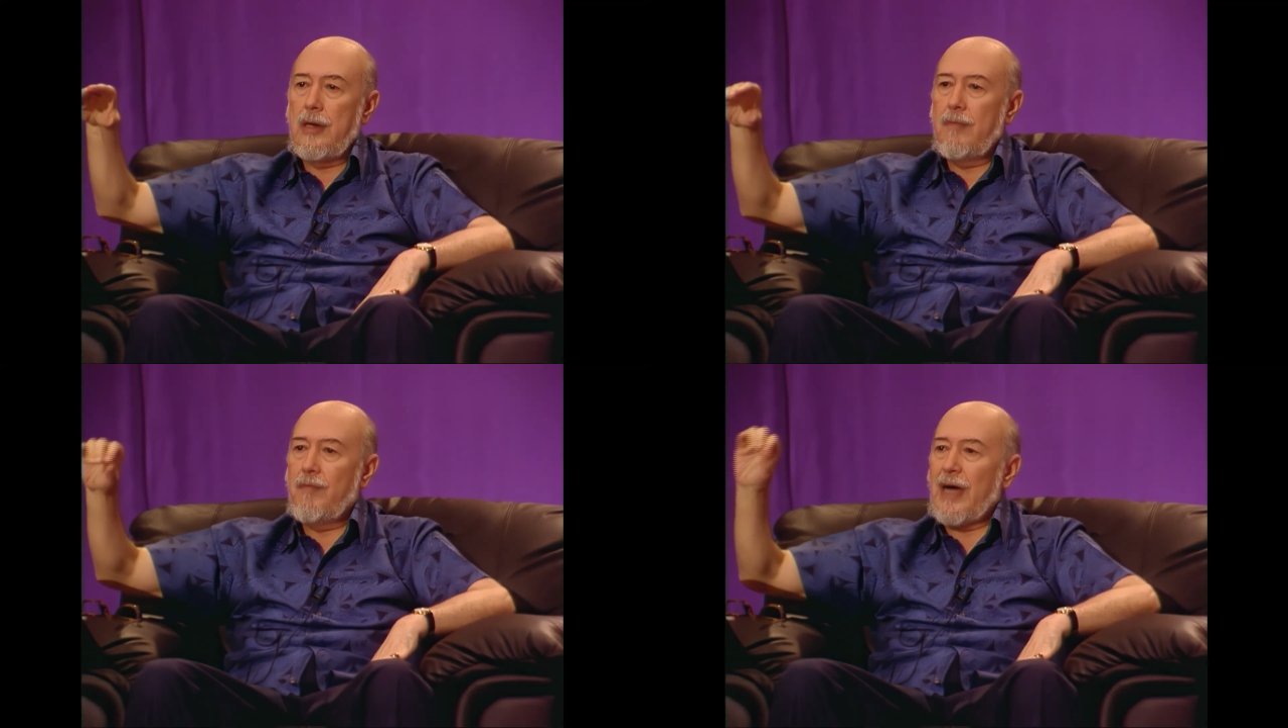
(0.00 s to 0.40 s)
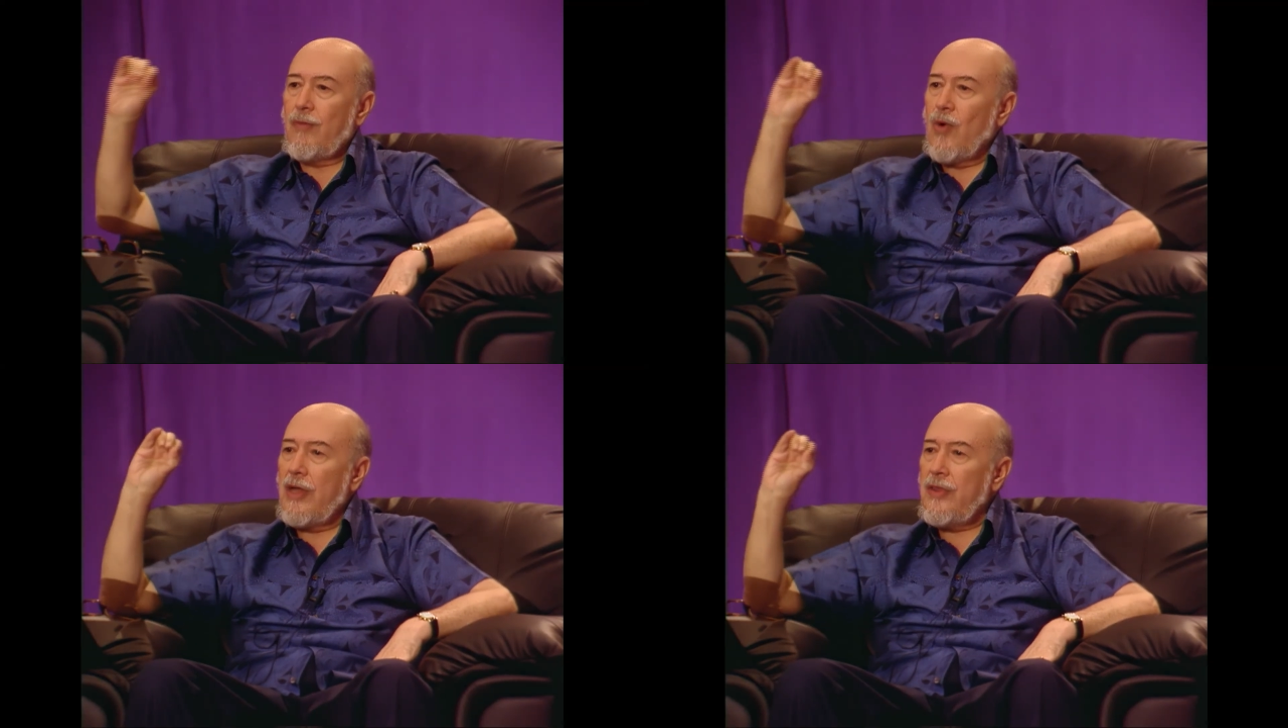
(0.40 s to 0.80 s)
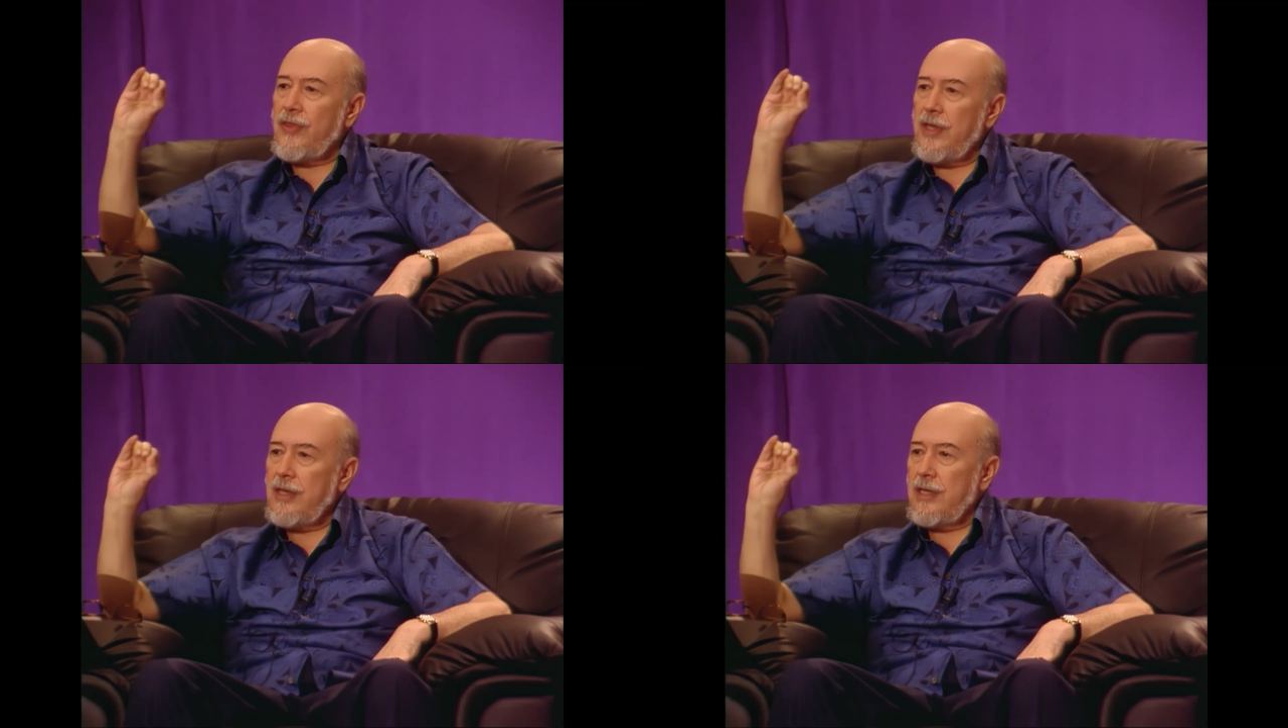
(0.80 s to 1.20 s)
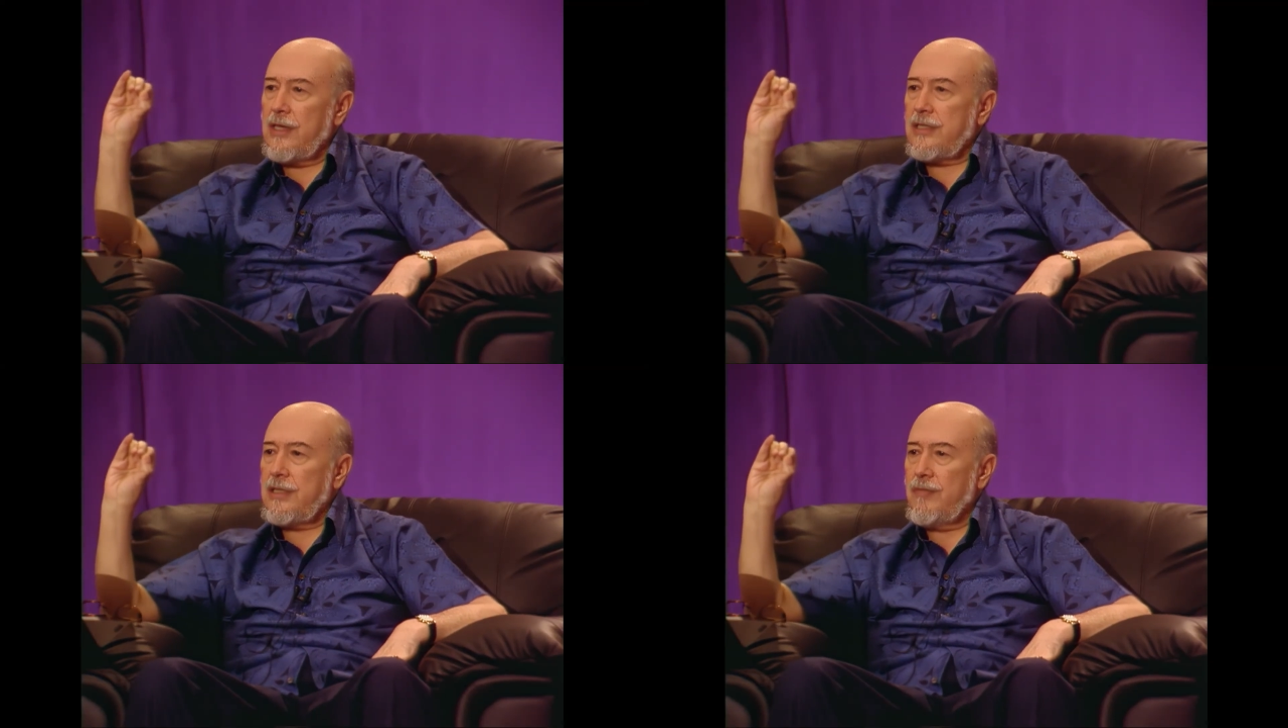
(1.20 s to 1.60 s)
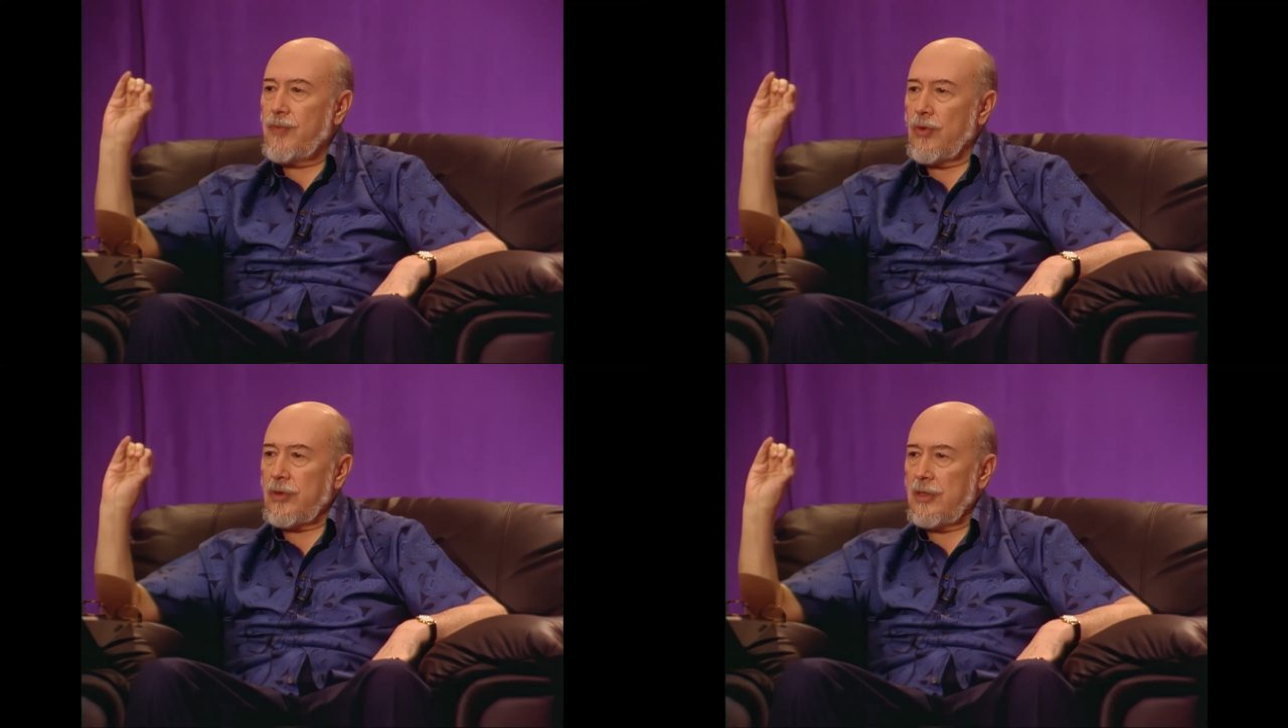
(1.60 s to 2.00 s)
But one thing here is
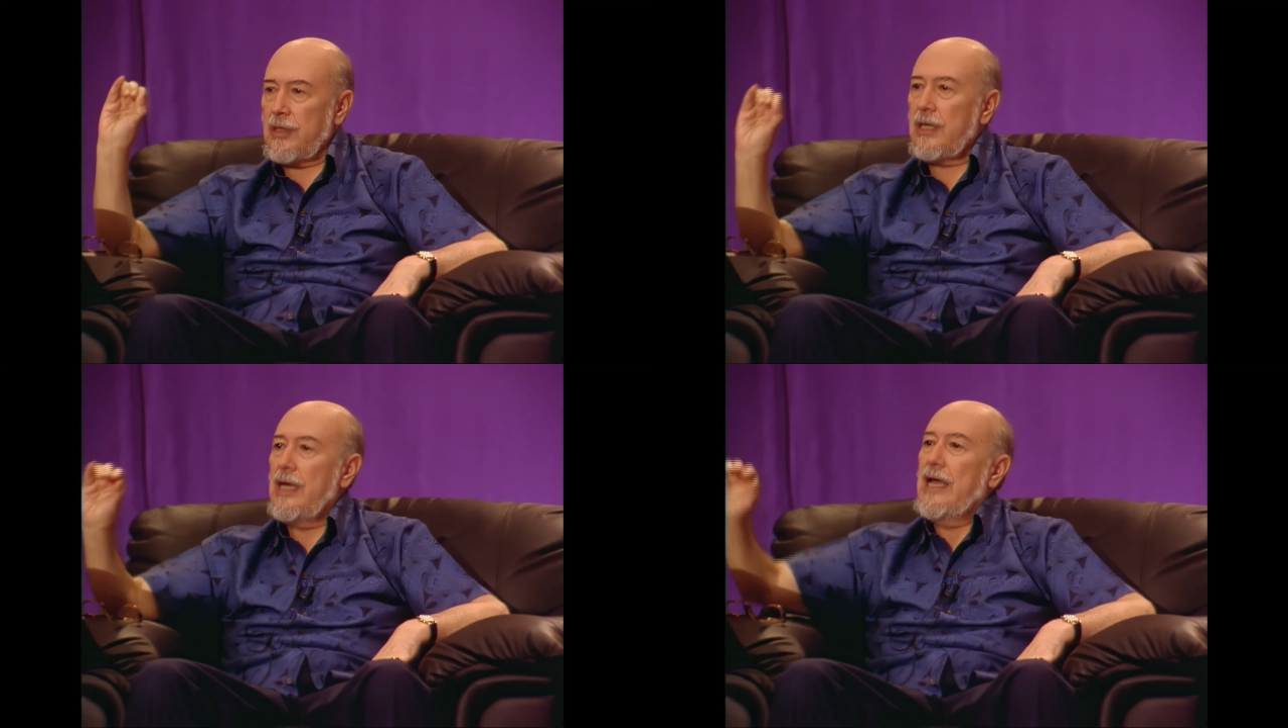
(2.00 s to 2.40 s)
important.